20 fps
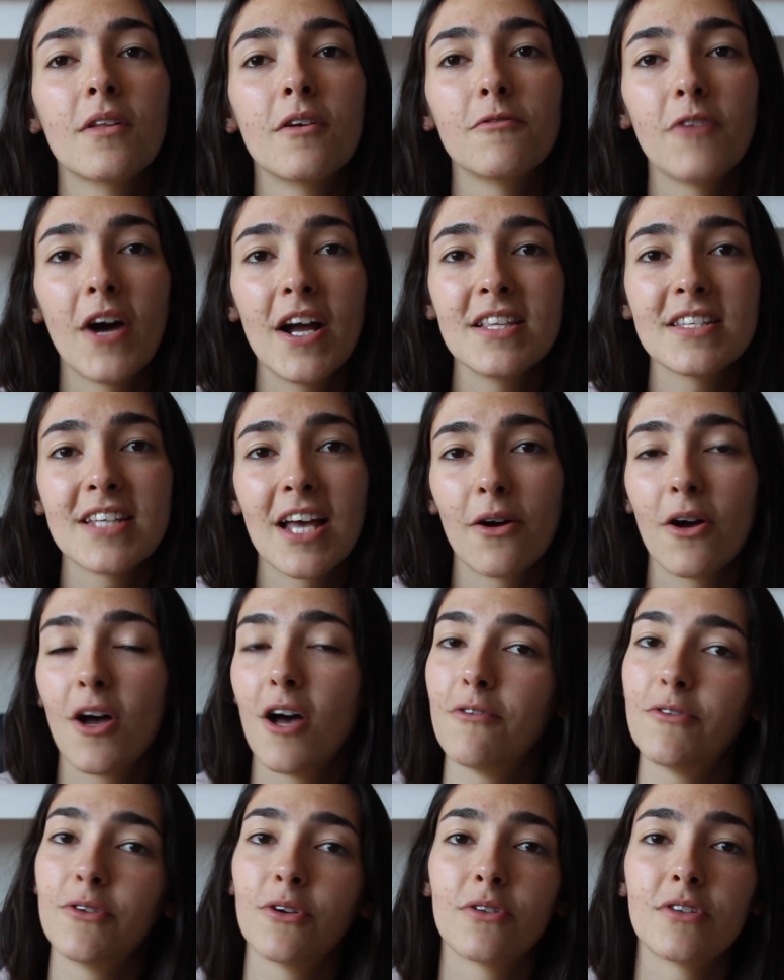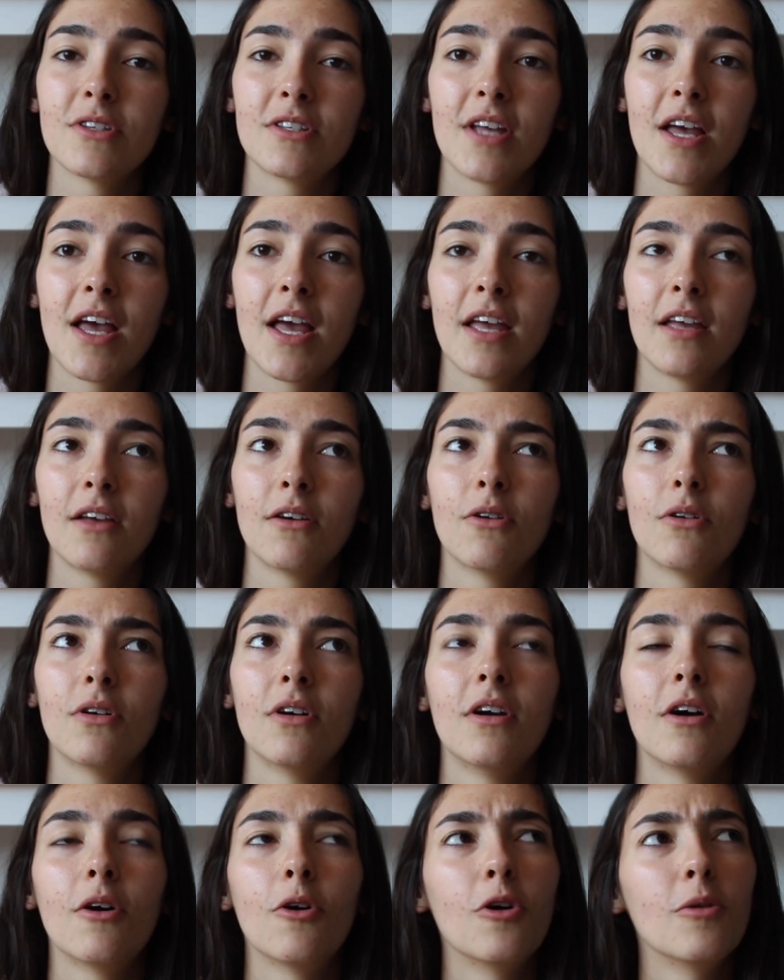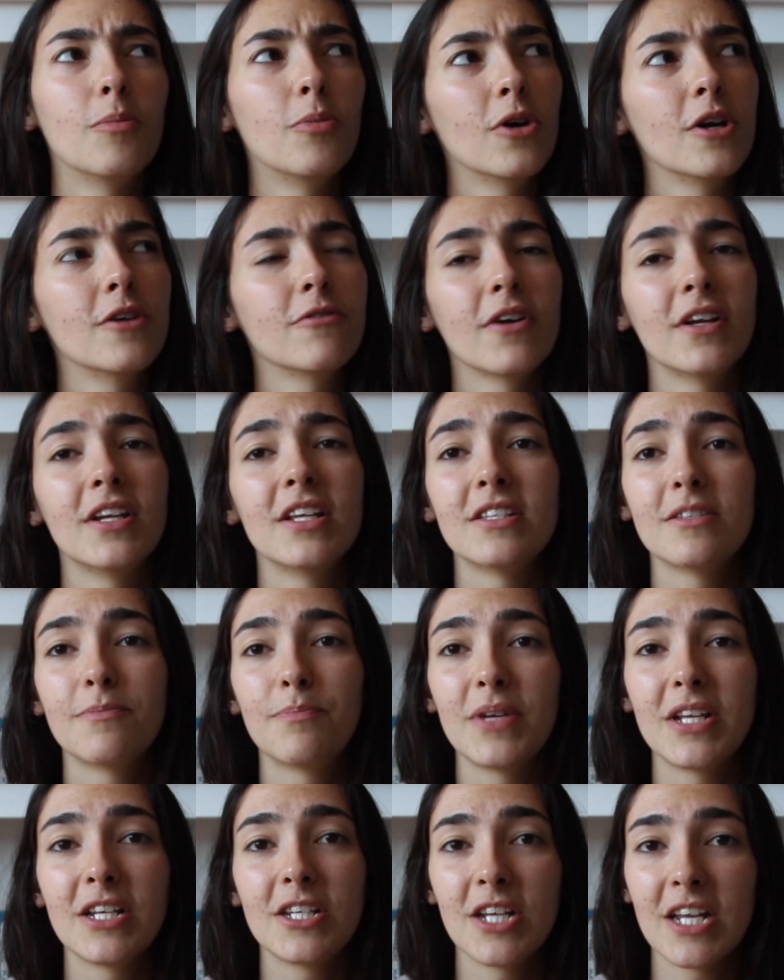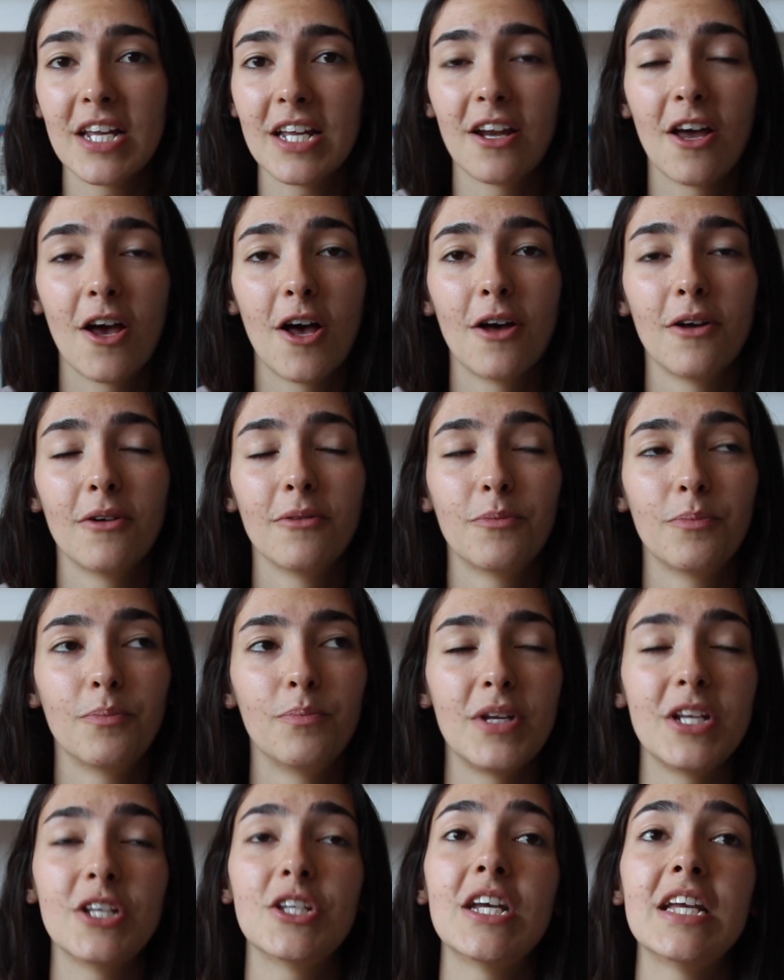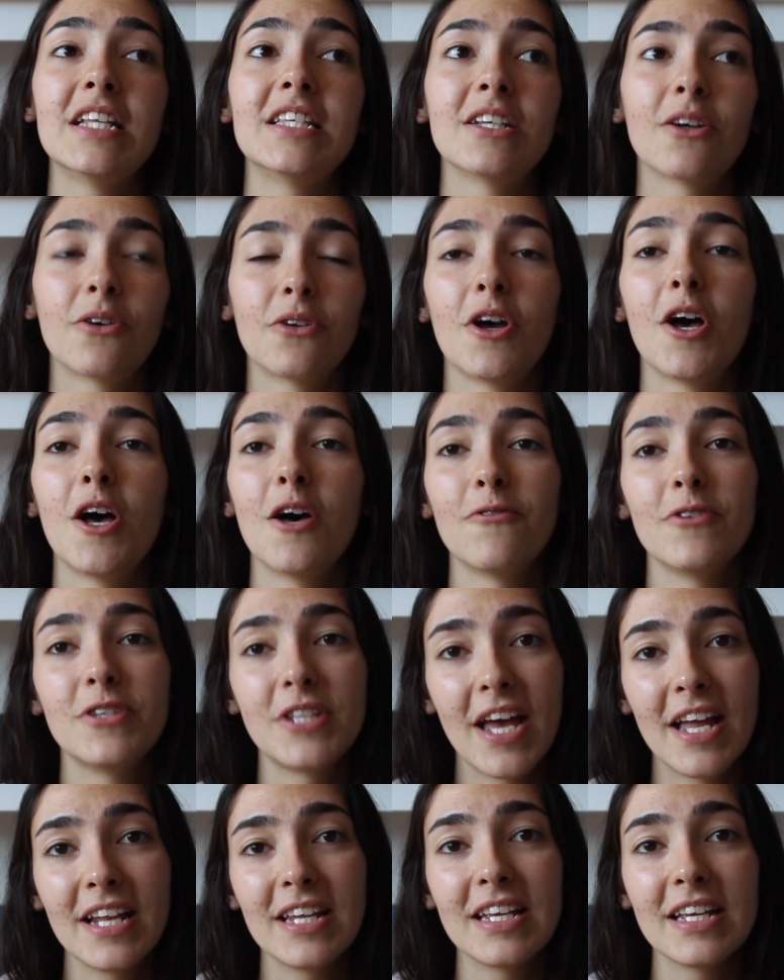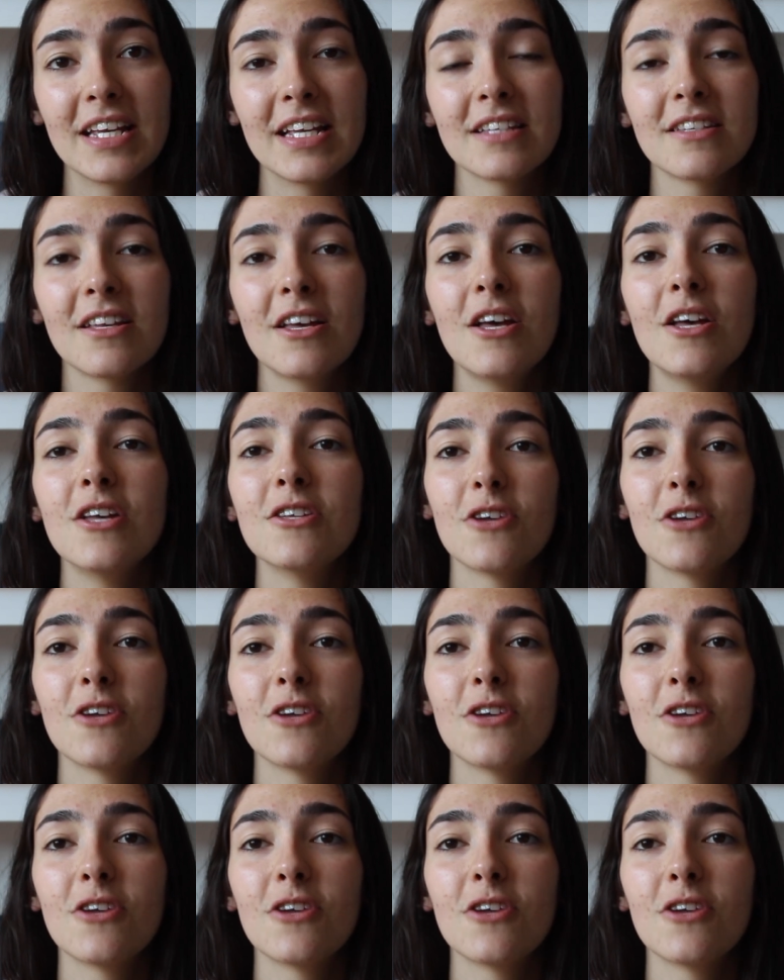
finds out her fiance or boyfriend has been cheating her been cheating on her for 10 years.